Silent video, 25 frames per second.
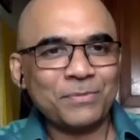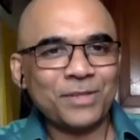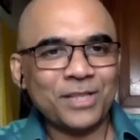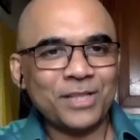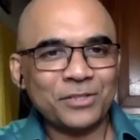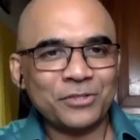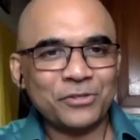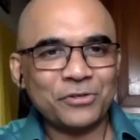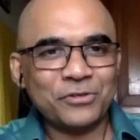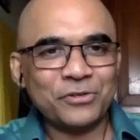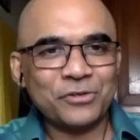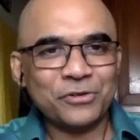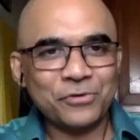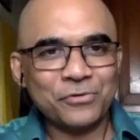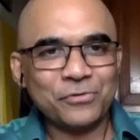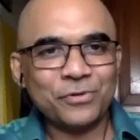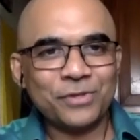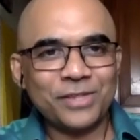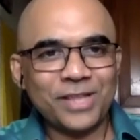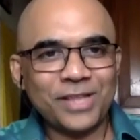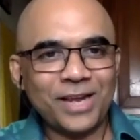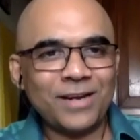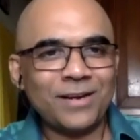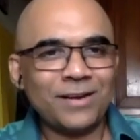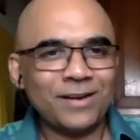that you knew
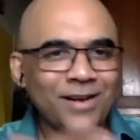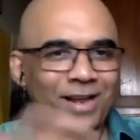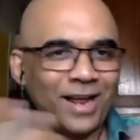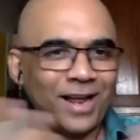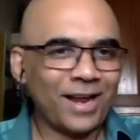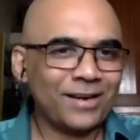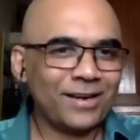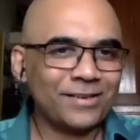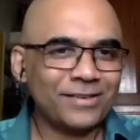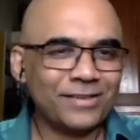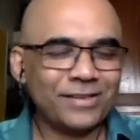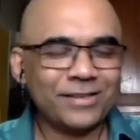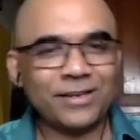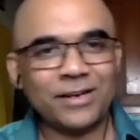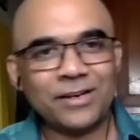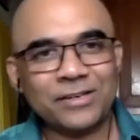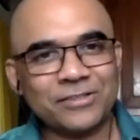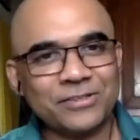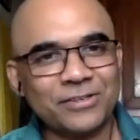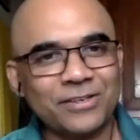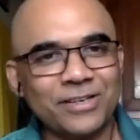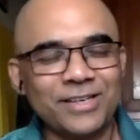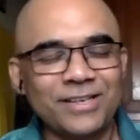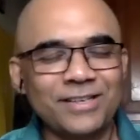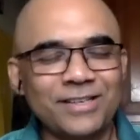then and they are
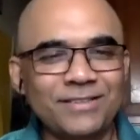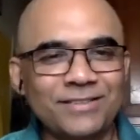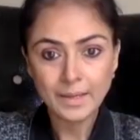today?